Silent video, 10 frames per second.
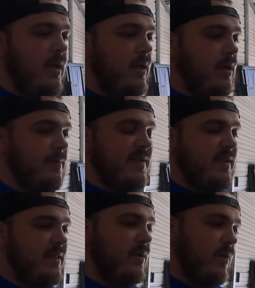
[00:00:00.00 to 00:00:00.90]
because
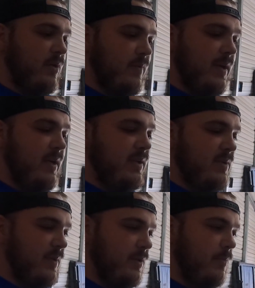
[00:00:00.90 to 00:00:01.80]
I think we were running
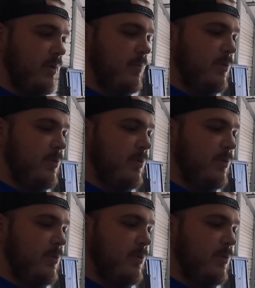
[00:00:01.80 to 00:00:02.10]
into a little bit